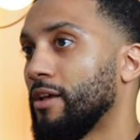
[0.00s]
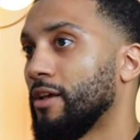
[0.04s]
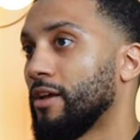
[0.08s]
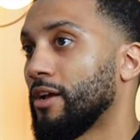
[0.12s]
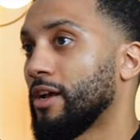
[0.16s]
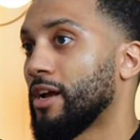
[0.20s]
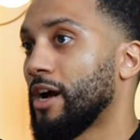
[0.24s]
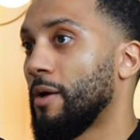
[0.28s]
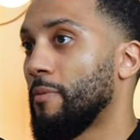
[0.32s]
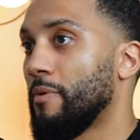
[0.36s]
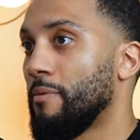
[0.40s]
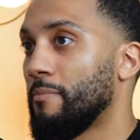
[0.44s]

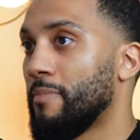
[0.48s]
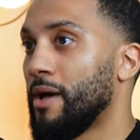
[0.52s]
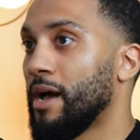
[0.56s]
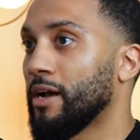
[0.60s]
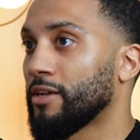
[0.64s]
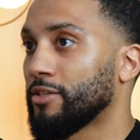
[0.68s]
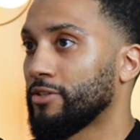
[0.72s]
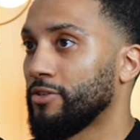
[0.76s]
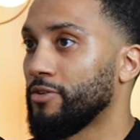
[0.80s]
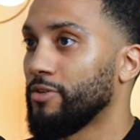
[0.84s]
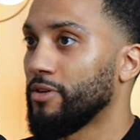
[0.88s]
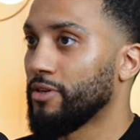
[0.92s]
Yeah, coming 100%.
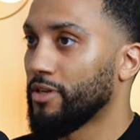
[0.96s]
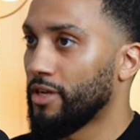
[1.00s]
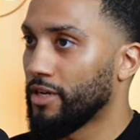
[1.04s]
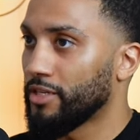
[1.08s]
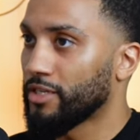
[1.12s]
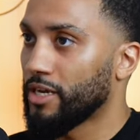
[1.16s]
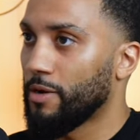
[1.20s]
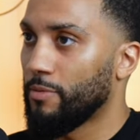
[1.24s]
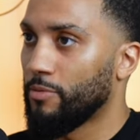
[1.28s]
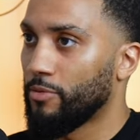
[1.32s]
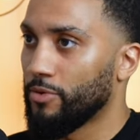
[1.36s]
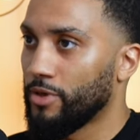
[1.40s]
Back soon in the
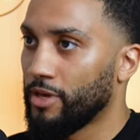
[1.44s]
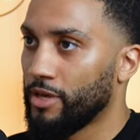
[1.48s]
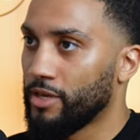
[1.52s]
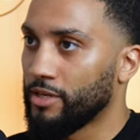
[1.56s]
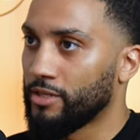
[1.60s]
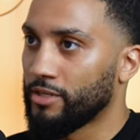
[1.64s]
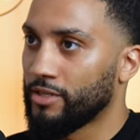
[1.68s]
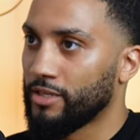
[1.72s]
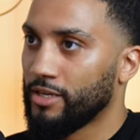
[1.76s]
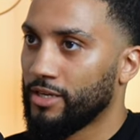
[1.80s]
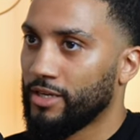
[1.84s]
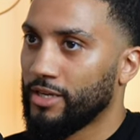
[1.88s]
next couple of
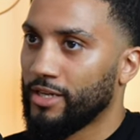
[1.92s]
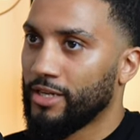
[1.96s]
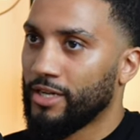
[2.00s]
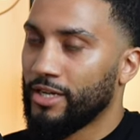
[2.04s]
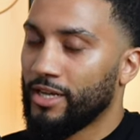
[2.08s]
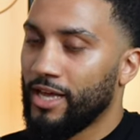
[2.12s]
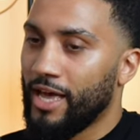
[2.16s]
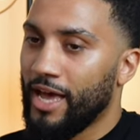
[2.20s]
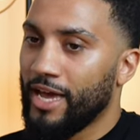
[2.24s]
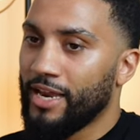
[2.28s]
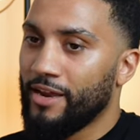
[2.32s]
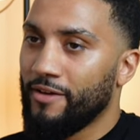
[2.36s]
years. Yeah, yeah.
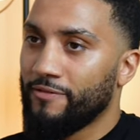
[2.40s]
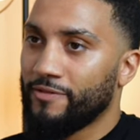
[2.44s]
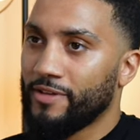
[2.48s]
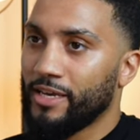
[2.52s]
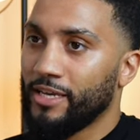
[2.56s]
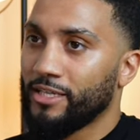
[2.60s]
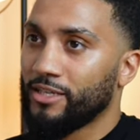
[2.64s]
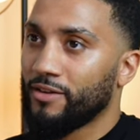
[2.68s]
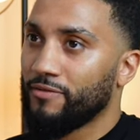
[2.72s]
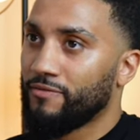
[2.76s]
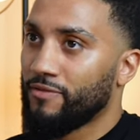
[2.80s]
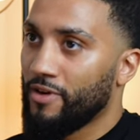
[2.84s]

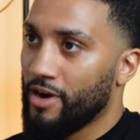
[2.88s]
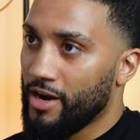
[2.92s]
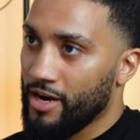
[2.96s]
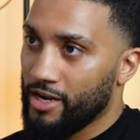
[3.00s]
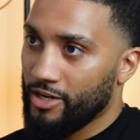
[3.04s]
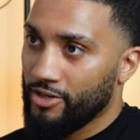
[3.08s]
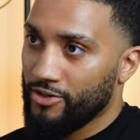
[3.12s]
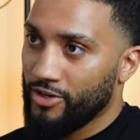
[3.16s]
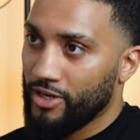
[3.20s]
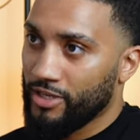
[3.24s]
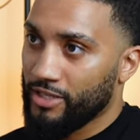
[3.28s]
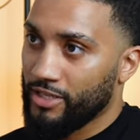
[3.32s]
NFTs are very
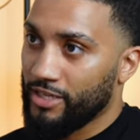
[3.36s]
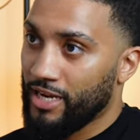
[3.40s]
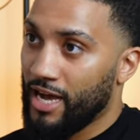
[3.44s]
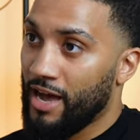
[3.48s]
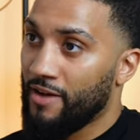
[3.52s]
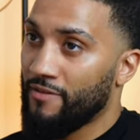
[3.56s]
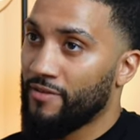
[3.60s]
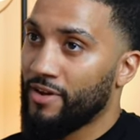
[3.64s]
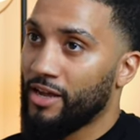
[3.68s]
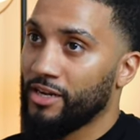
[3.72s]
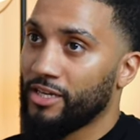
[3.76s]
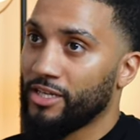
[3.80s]
interesting. I
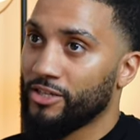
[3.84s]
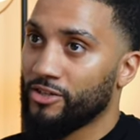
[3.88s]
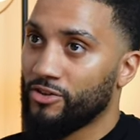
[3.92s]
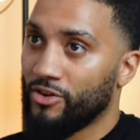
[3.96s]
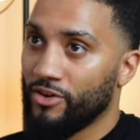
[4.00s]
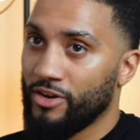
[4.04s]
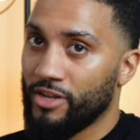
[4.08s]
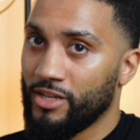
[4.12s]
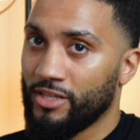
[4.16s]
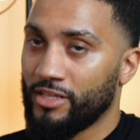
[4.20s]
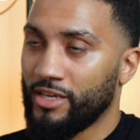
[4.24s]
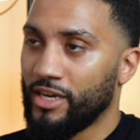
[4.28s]
haven't actually
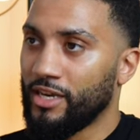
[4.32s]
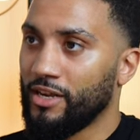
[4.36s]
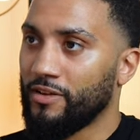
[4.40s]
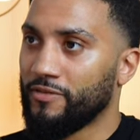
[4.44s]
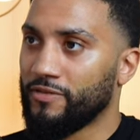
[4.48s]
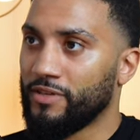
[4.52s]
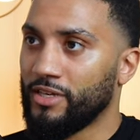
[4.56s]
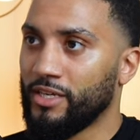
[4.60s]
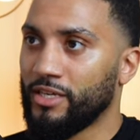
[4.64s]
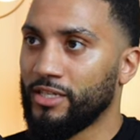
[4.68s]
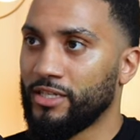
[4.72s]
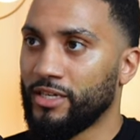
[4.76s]
gone into
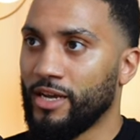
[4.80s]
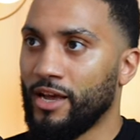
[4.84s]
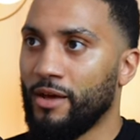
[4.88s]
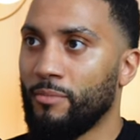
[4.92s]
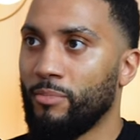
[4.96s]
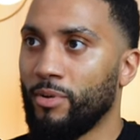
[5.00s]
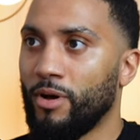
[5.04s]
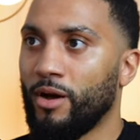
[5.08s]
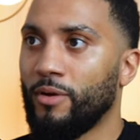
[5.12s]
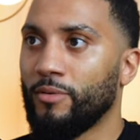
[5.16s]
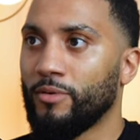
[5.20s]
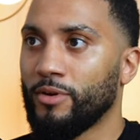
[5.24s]
NFTs
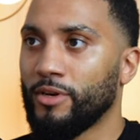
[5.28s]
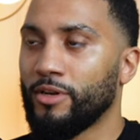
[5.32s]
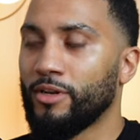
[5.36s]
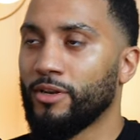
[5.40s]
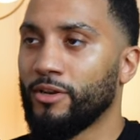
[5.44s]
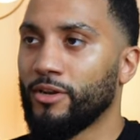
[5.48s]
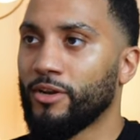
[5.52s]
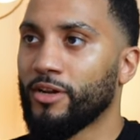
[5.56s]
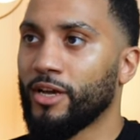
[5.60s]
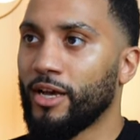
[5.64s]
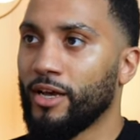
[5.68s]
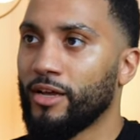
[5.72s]
yet, but I'm going to
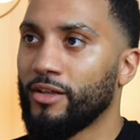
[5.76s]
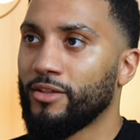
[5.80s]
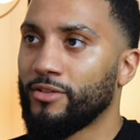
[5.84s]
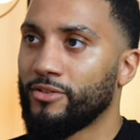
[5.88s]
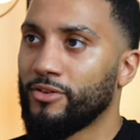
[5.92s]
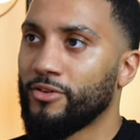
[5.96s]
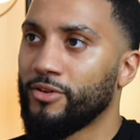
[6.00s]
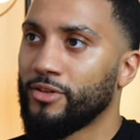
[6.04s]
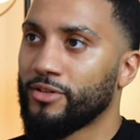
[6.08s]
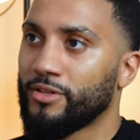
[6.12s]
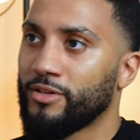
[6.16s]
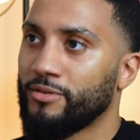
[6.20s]
look at
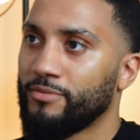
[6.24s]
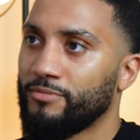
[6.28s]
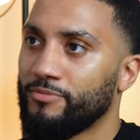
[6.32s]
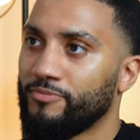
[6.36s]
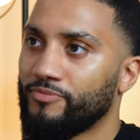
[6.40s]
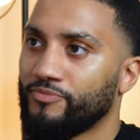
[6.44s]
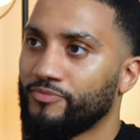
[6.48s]
doing some.